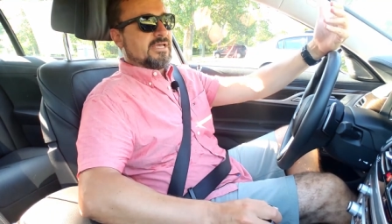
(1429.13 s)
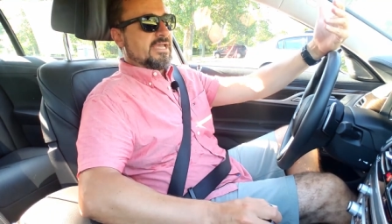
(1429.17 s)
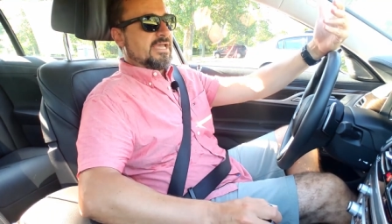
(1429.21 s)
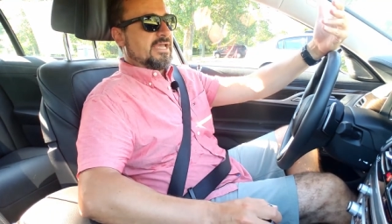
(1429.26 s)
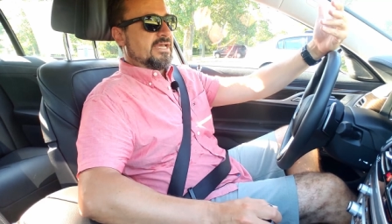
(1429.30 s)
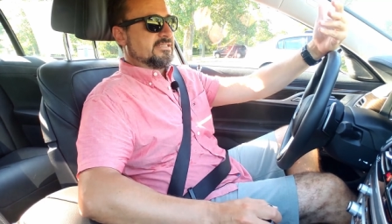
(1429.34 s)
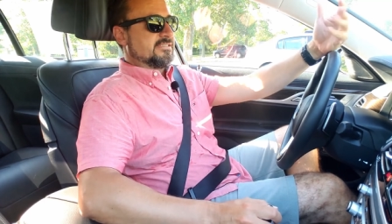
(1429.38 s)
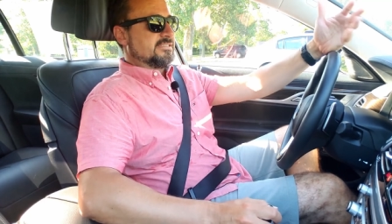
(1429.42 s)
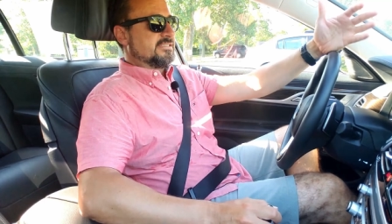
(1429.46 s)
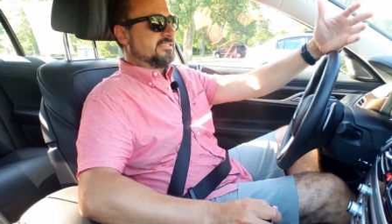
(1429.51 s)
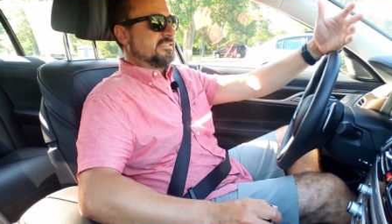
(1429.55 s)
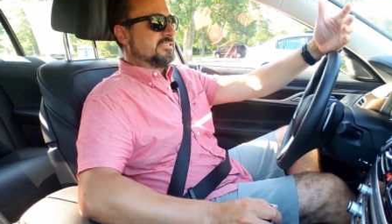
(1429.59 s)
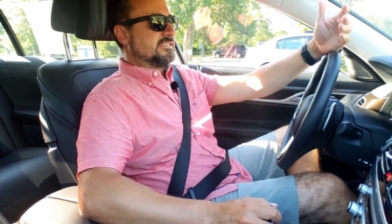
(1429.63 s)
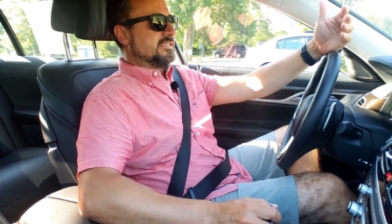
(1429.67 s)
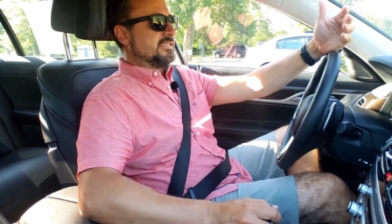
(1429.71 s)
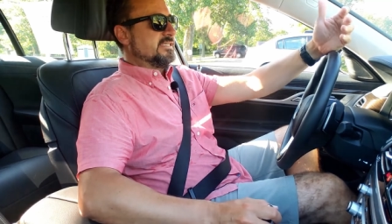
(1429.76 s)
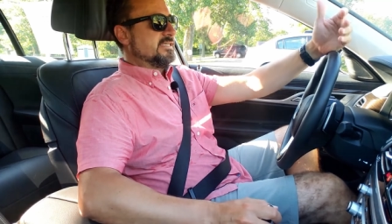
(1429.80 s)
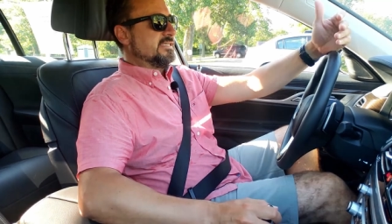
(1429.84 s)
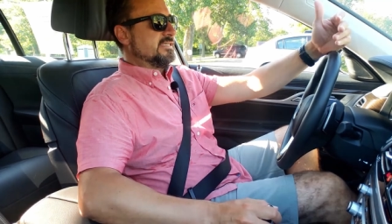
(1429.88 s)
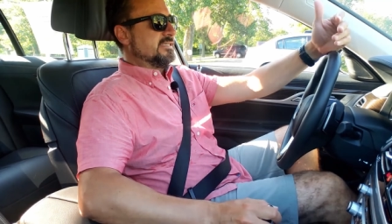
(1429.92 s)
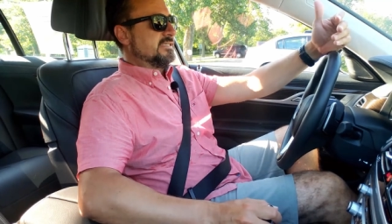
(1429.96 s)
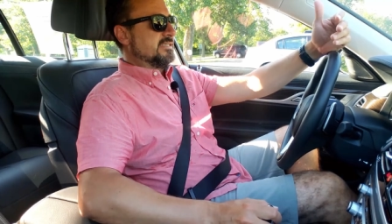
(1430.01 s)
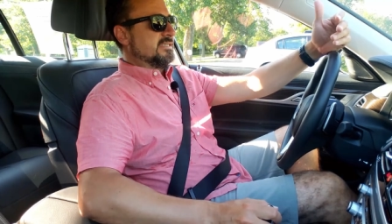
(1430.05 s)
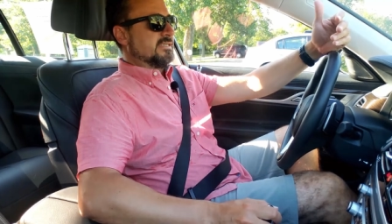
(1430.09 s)
and
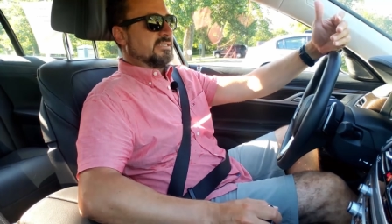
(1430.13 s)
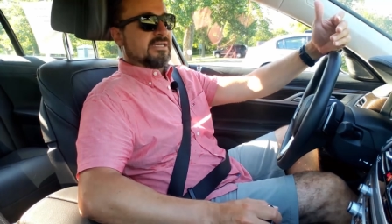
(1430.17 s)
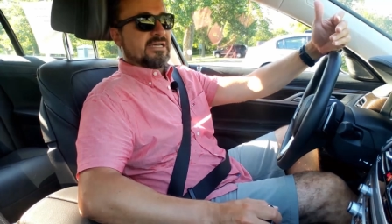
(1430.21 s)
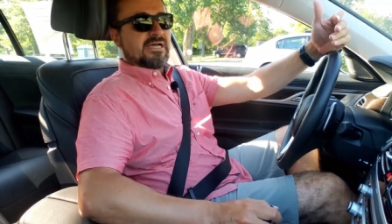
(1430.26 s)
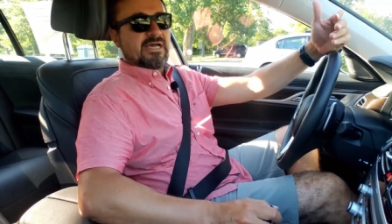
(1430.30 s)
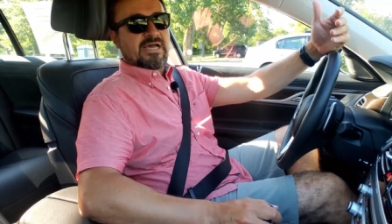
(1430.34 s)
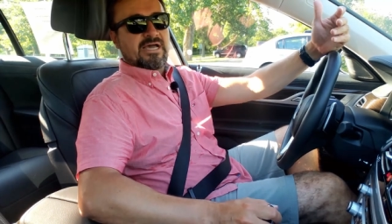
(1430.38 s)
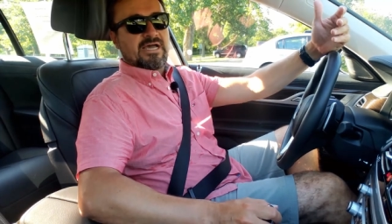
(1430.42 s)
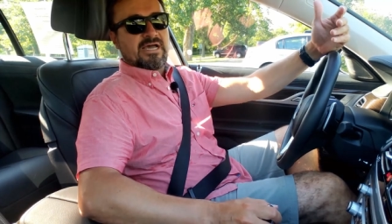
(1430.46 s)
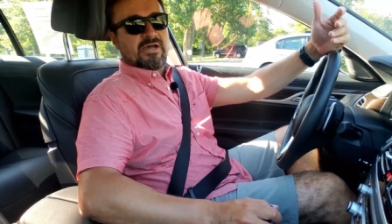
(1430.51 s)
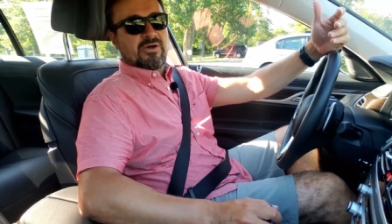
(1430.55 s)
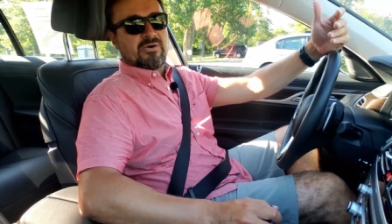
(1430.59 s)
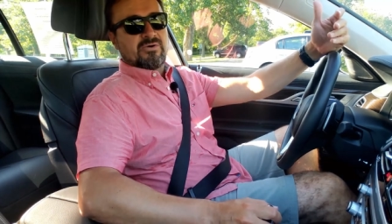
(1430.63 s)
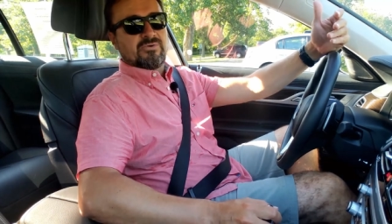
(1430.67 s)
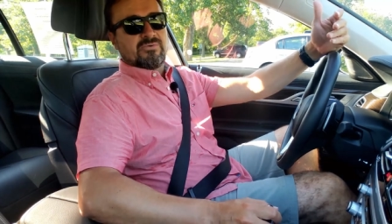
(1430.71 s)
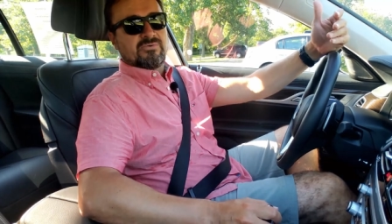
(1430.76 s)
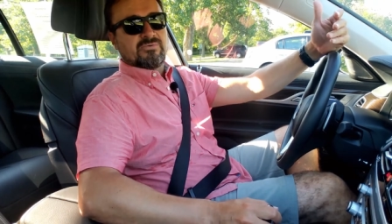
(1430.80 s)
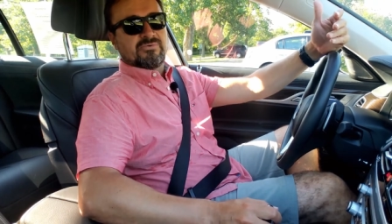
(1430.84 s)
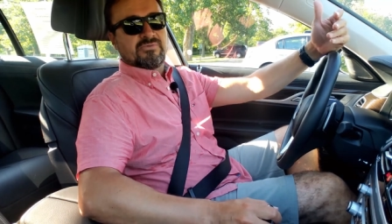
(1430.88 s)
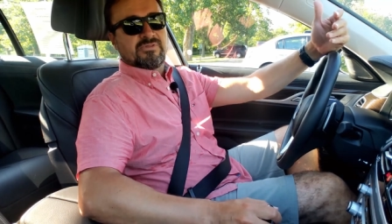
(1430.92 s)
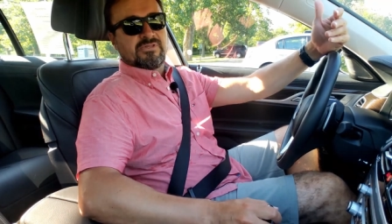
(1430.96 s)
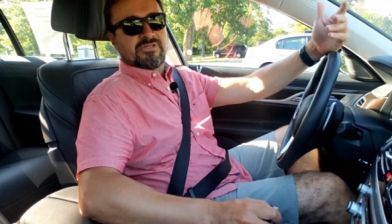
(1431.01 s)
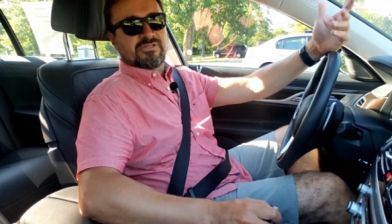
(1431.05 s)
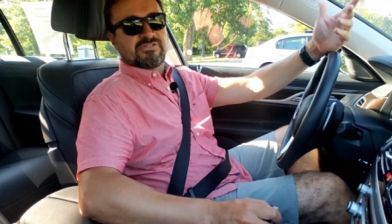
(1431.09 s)
see
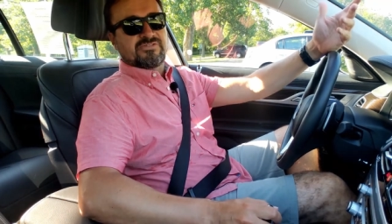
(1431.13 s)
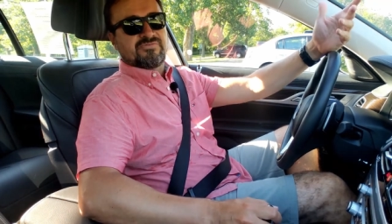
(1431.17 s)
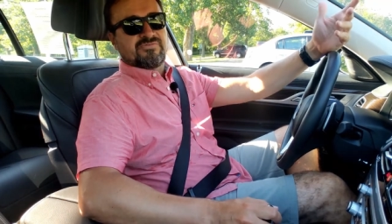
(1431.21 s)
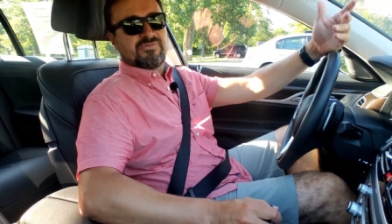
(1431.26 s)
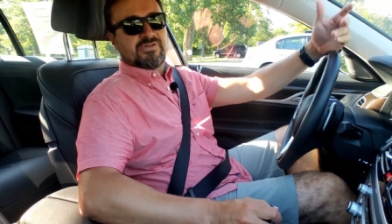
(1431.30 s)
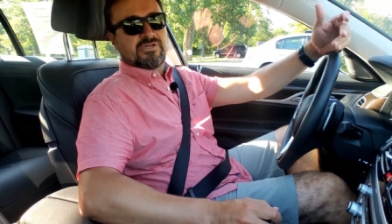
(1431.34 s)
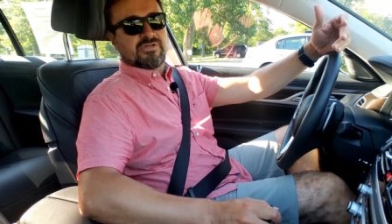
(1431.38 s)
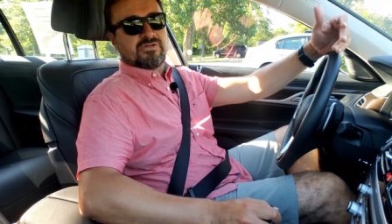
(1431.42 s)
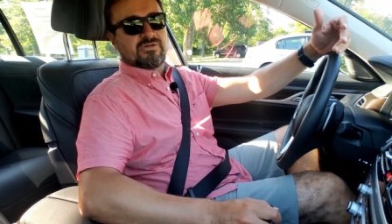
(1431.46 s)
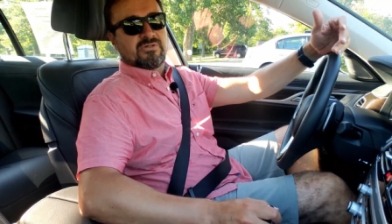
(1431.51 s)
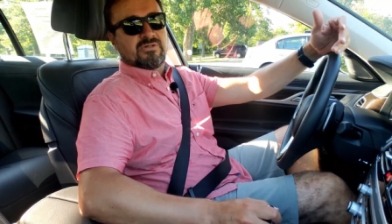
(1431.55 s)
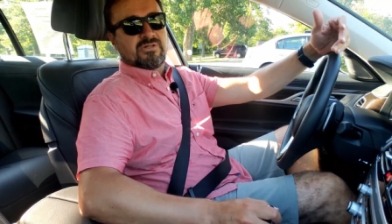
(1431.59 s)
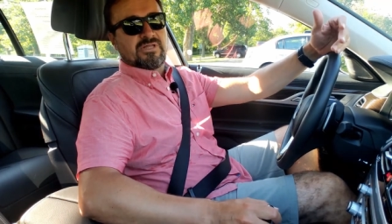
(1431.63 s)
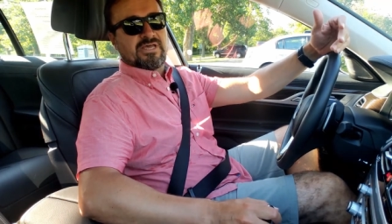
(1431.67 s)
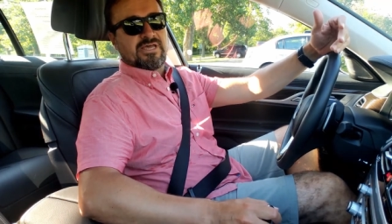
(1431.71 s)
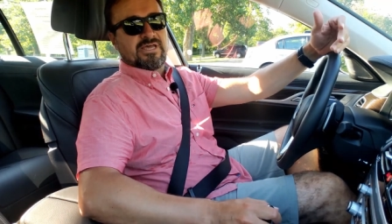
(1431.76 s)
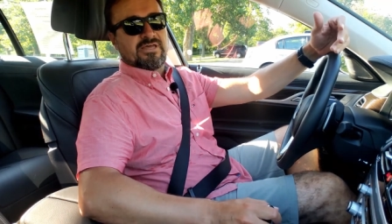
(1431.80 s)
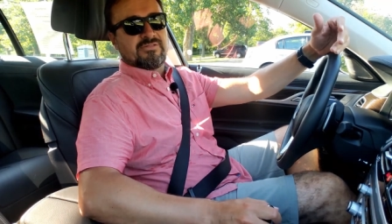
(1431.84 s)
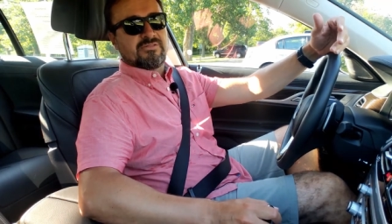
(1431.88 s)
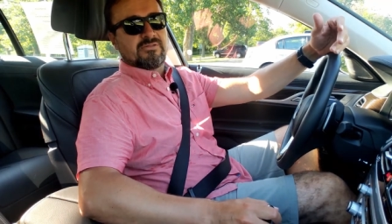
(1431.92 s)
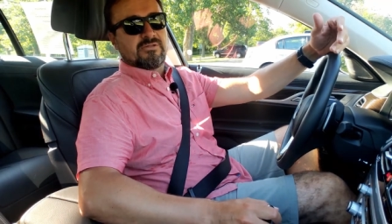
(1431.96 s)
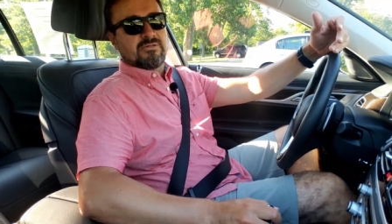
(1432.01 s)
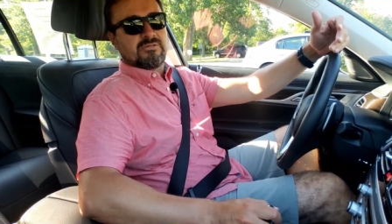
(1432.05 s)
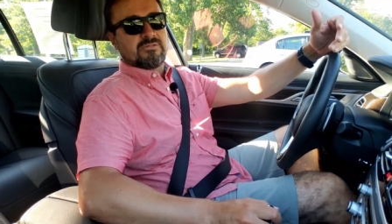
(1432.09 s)
how this vehicle
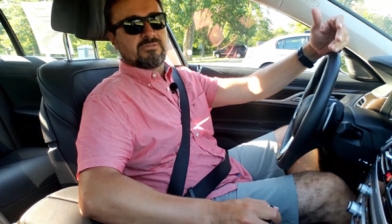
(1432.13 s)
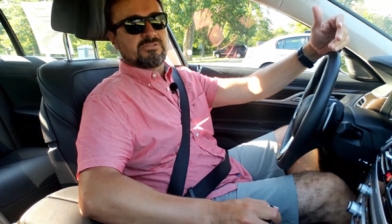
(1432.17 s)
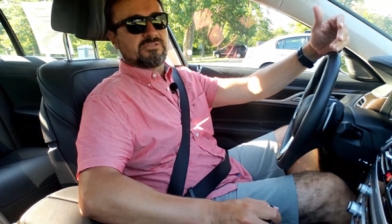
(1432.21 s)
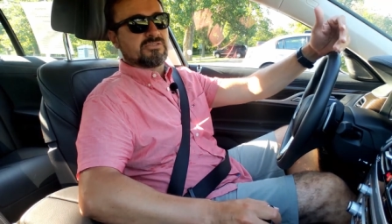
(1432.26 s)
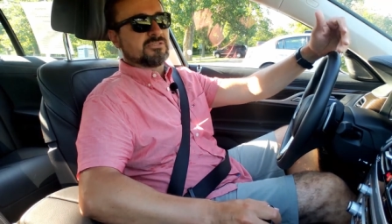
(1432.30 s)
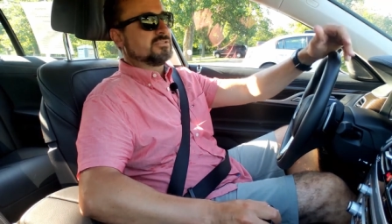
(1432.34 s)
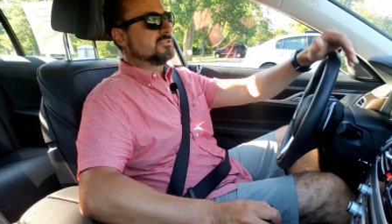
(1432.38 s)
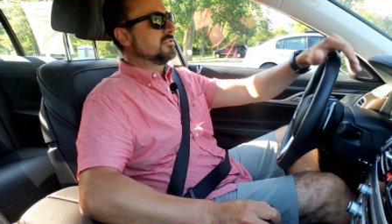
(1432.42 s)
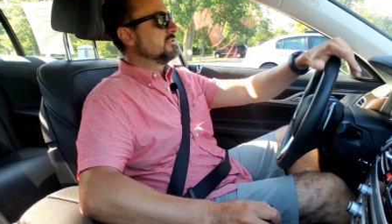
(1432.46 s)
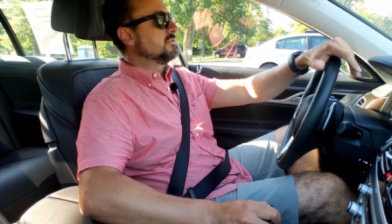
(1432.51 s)
handles